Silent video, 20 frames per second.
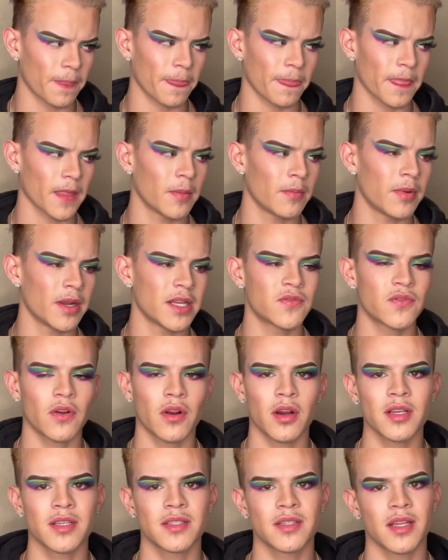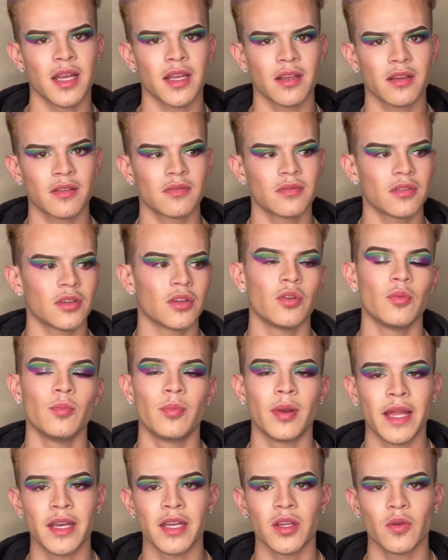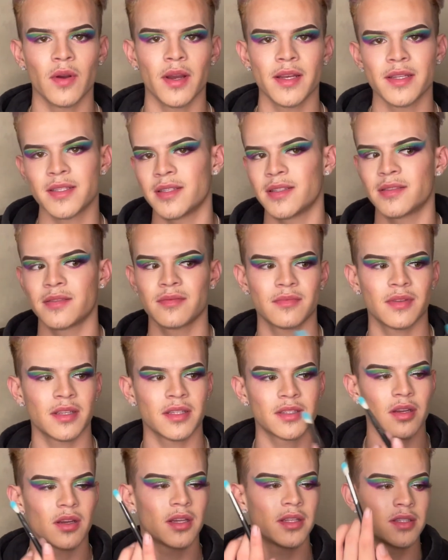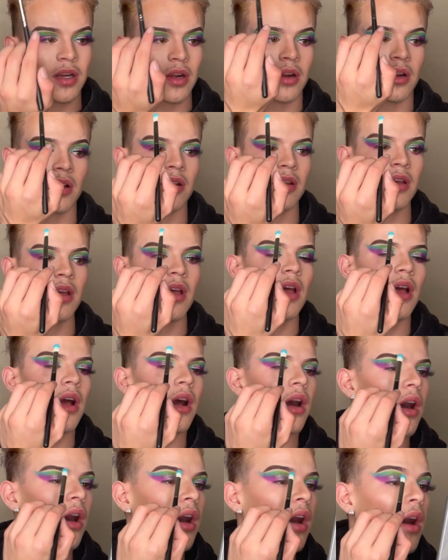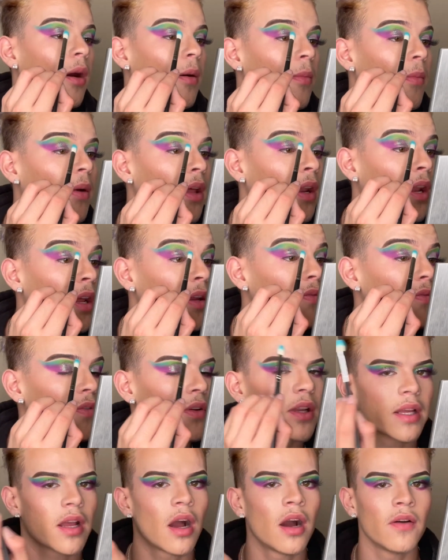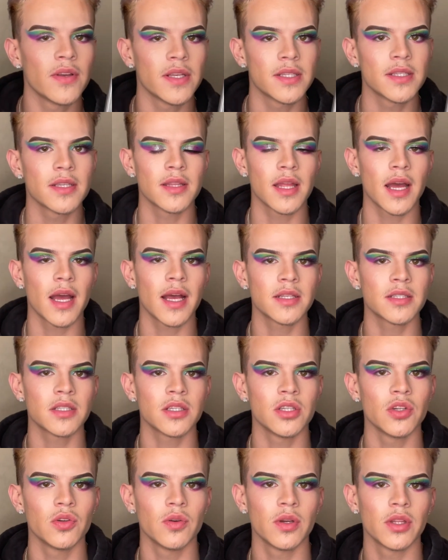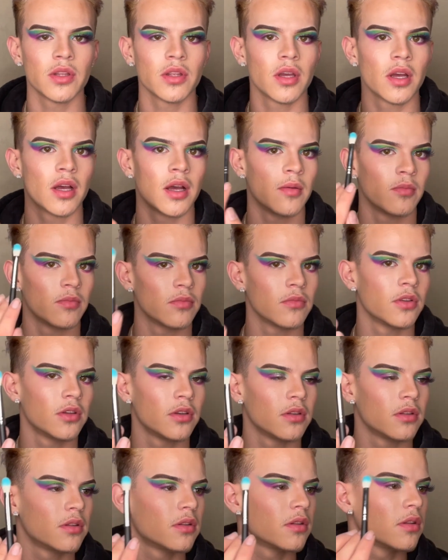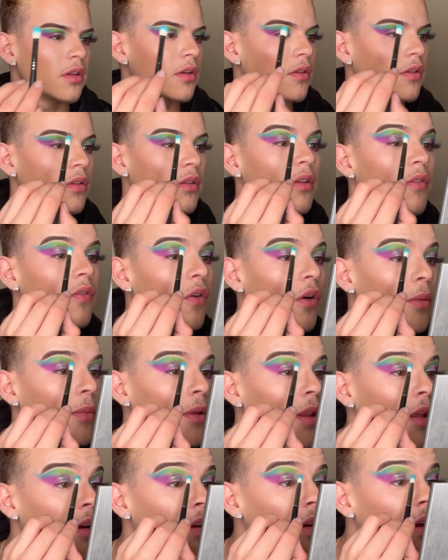but as far as like blending wise, it's hard. And I feel like obviously that has to do with the formula